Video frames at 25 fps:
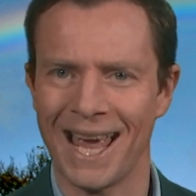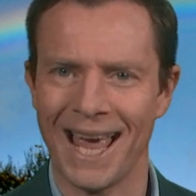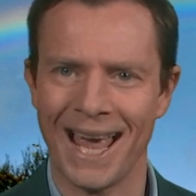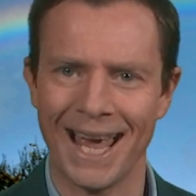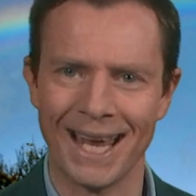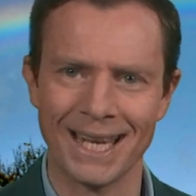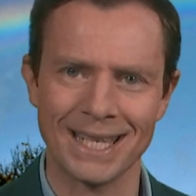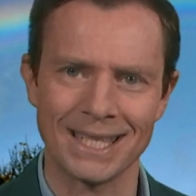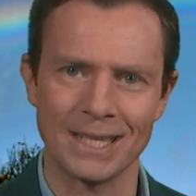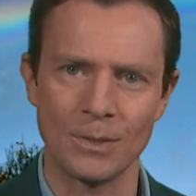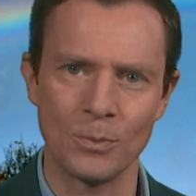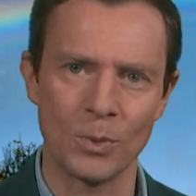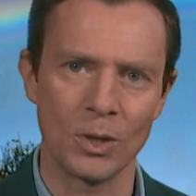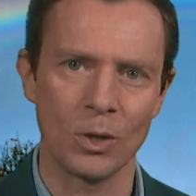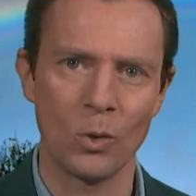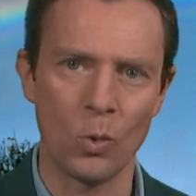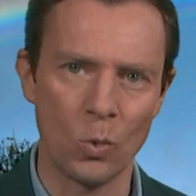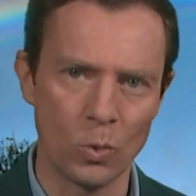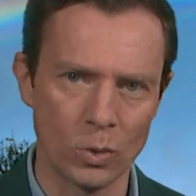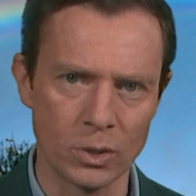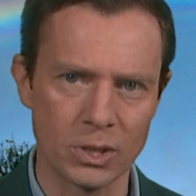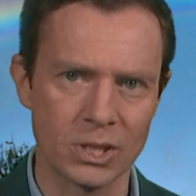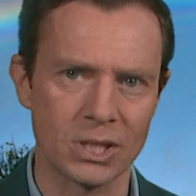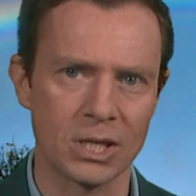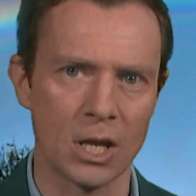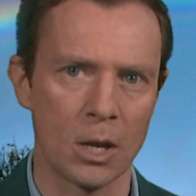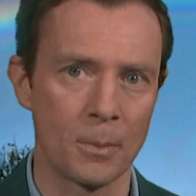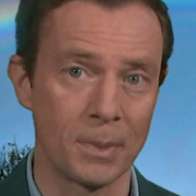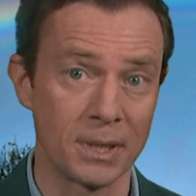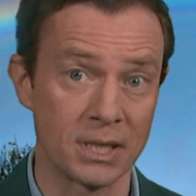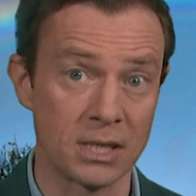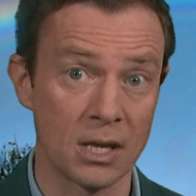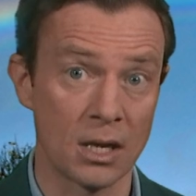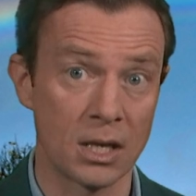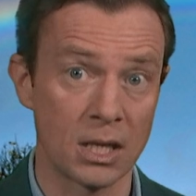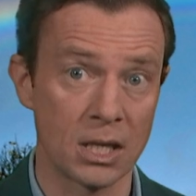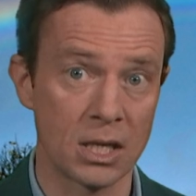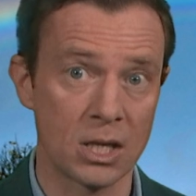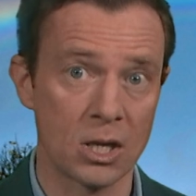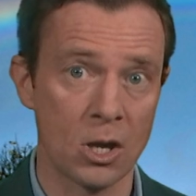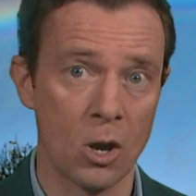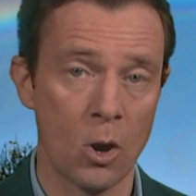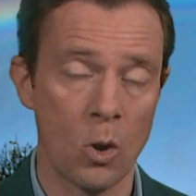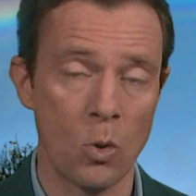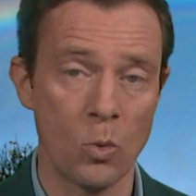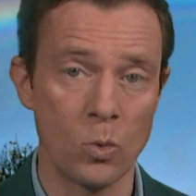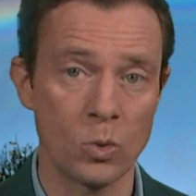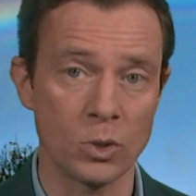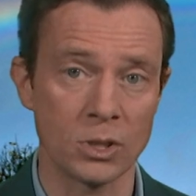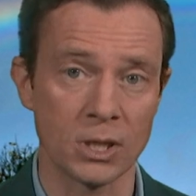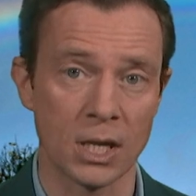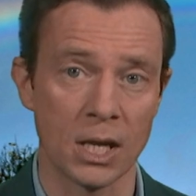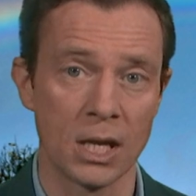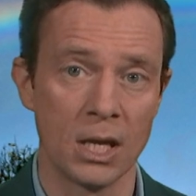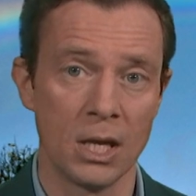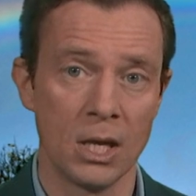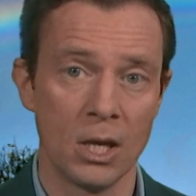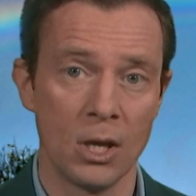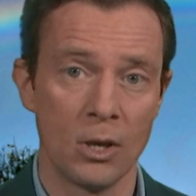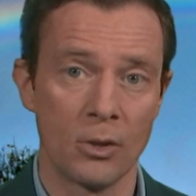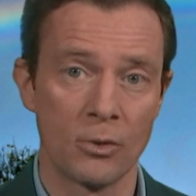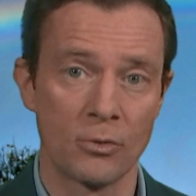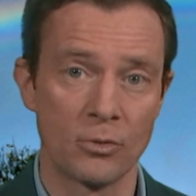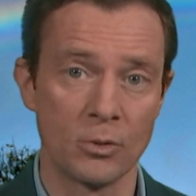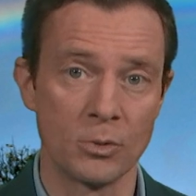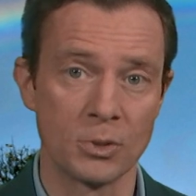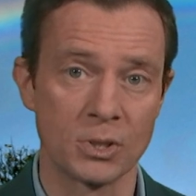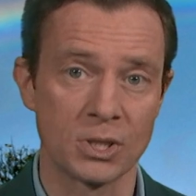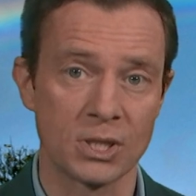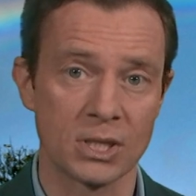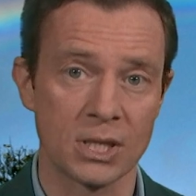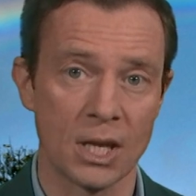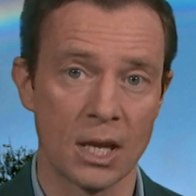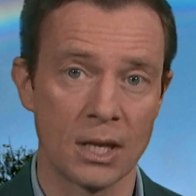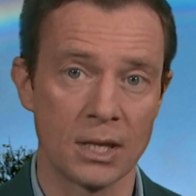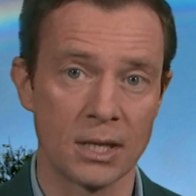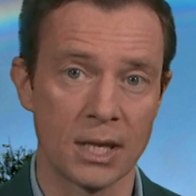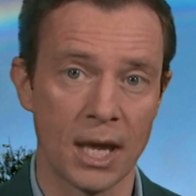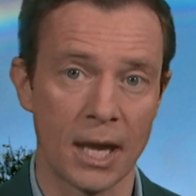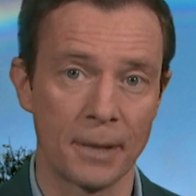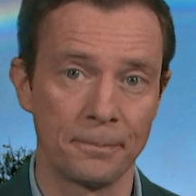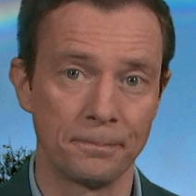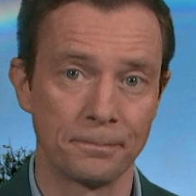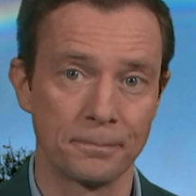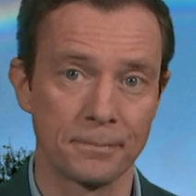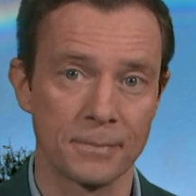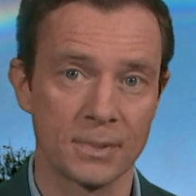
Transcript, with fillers: and it will also be turning colder through Sunday.